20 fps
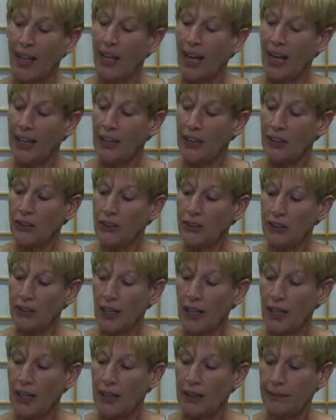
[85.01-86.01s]
And you can
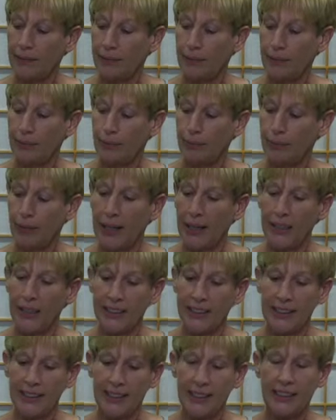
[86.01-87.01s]
buy the
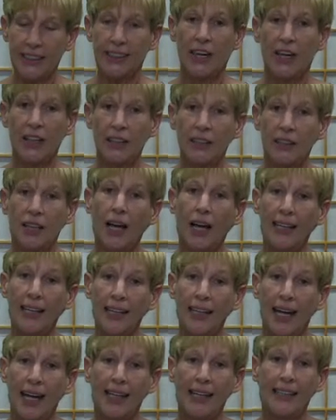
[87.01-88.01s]
CD online
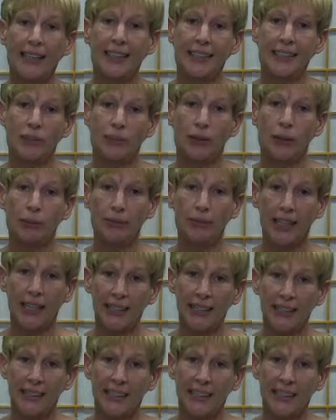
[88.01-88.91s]
at his website,